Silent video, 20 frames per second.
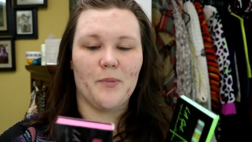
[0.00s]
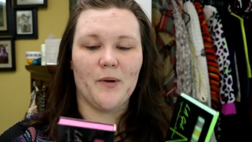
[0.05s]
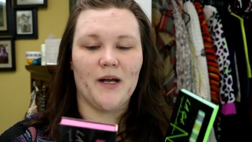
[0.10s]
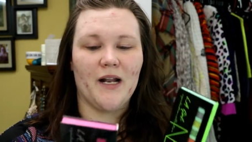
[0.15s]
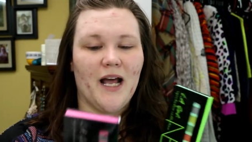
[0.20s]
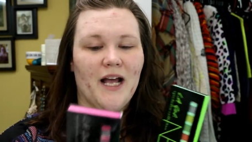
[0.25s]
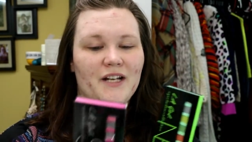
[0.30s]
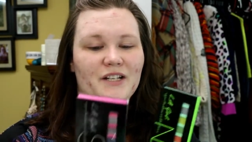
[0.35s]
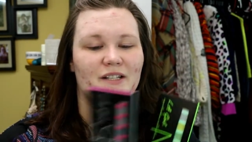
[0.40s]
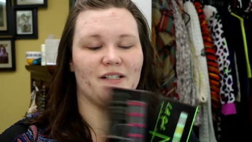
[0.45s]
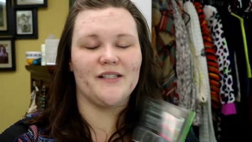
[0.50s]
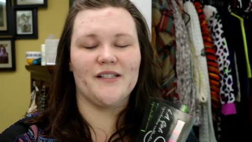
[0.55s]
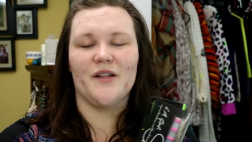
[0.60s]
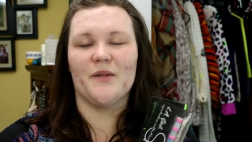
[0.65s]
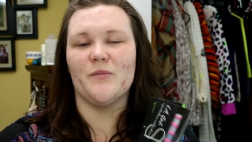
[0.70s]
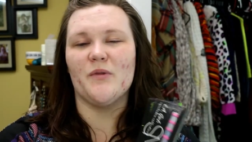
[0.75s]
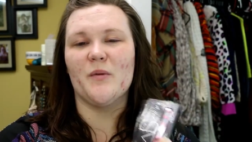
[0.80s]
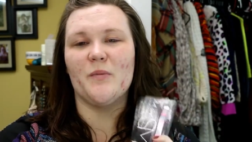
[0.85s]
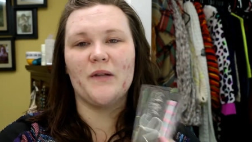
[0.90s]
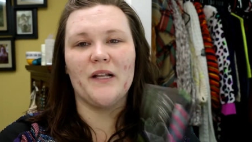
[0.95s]
But I just,
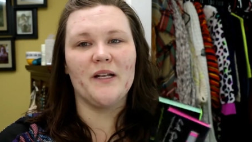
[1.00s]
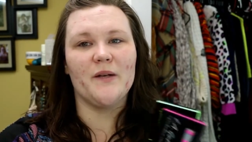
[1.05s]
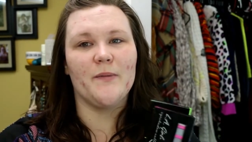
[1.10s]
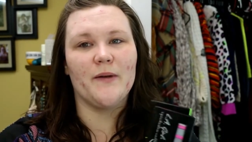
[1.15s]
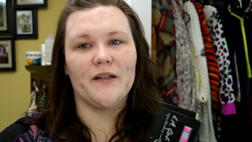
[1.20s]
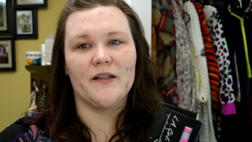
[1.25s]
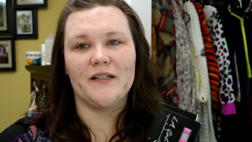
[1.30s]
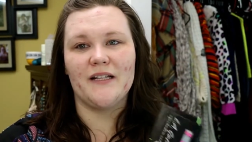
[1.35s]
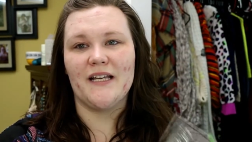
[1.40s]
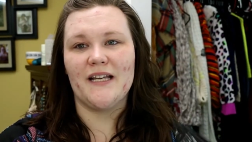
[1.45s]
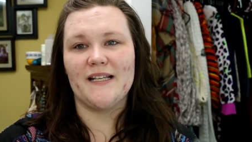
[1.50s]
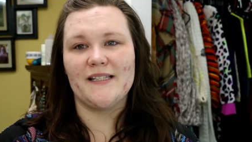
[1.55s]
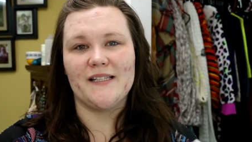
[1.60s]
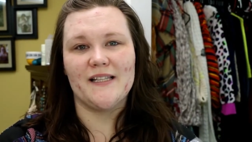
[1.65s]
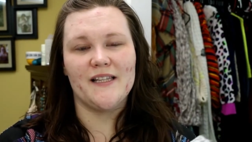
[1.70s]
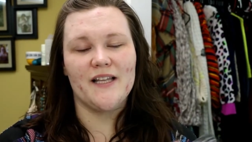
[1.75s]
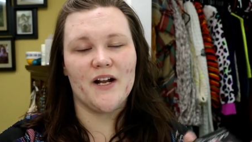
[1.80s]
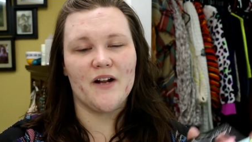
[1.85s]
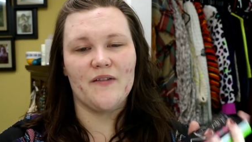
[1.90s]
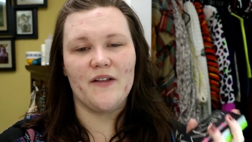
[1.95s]
the blendability
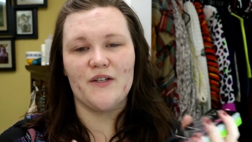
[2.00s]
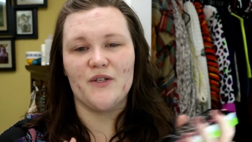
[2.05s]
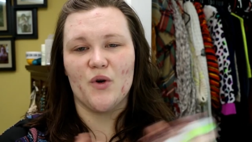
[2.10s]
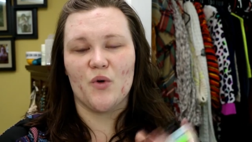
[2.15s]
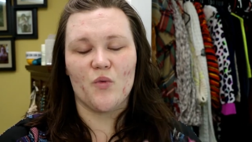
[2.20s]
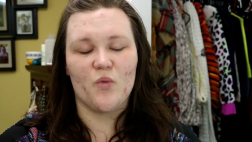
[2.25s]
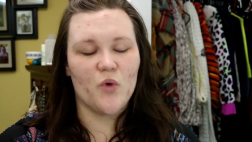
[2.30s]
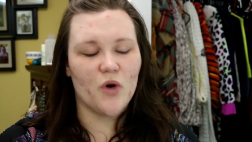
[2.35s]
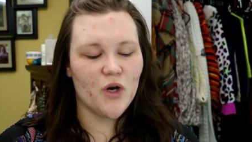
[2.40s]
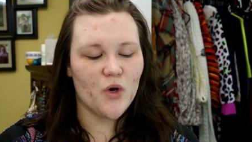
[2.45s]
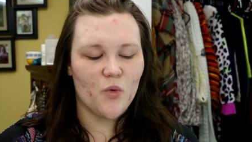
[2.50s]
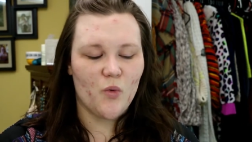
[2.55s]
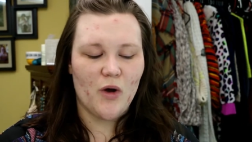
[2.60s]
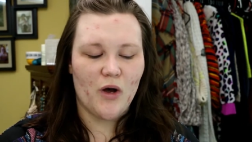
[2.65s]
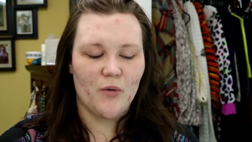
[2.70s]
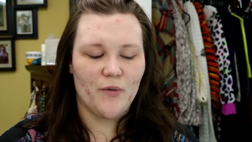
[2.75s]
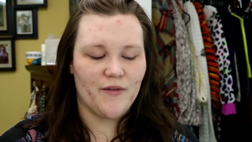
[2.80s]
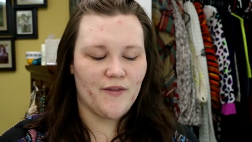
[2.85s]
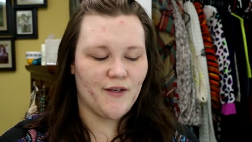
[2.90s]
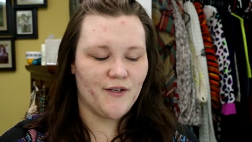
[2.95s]
isn't there. They don't work
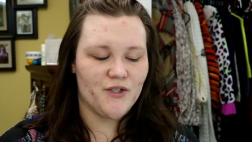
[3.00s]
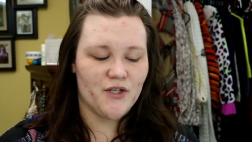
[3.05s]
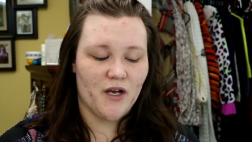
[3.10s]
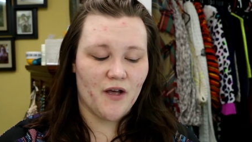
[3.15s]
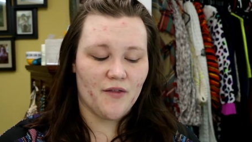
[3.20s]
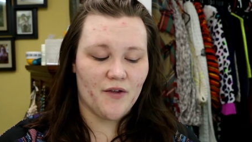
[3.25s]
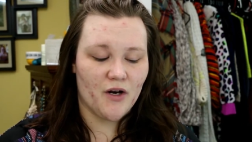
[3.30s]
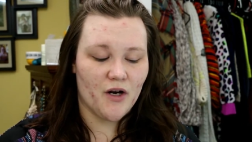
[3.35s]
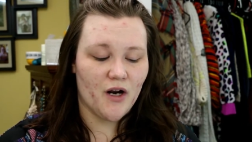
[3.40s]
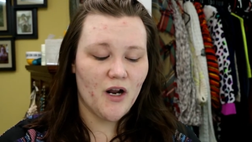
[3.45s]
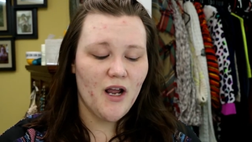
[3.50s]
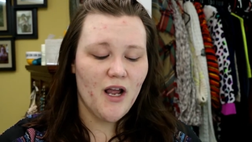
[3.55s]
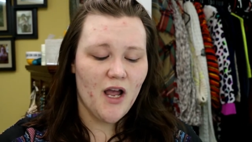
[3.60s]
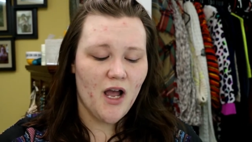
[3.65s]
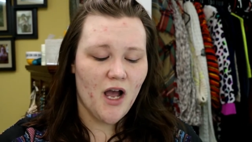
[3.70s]
well with each other.